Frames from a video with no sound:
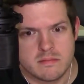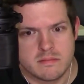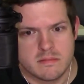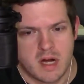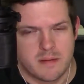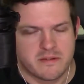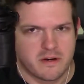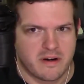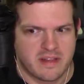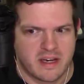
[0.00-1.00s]
I'm
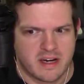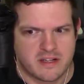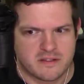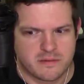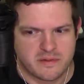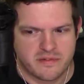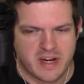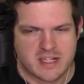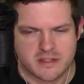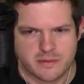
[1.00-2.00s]
sorry, that answer was
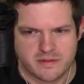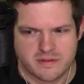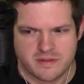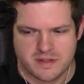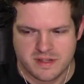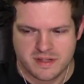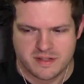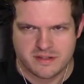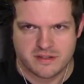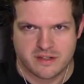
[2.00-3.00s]
factual,
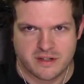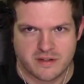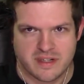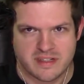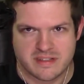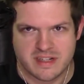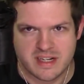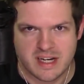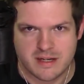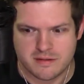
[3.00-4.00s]
so it does not
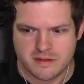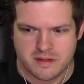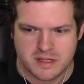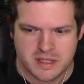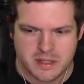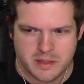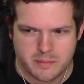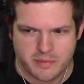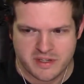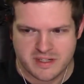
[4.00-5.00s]
count.
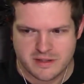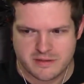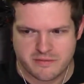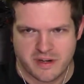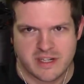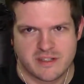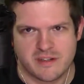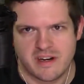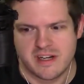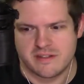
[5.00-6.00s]
Please phrase
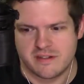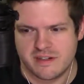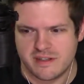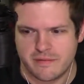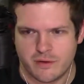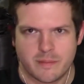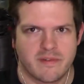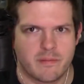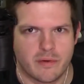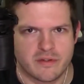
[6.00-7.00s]
your answer in the form of
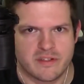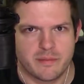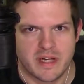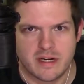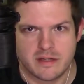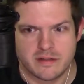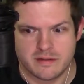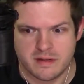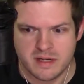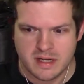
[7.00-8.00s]
a bullshit platitude.
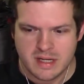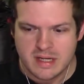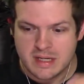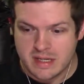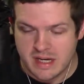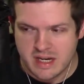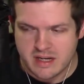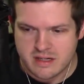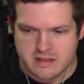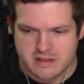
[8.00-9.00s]

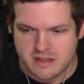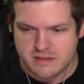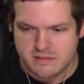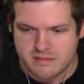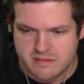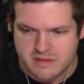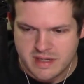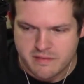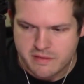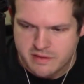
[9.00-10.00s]
And,
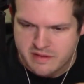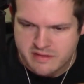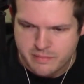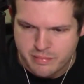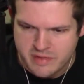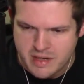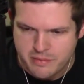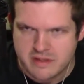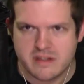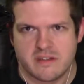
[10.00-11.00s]
never not
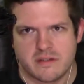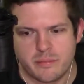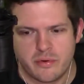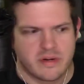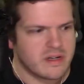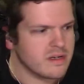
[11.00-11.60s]
one to disappoint.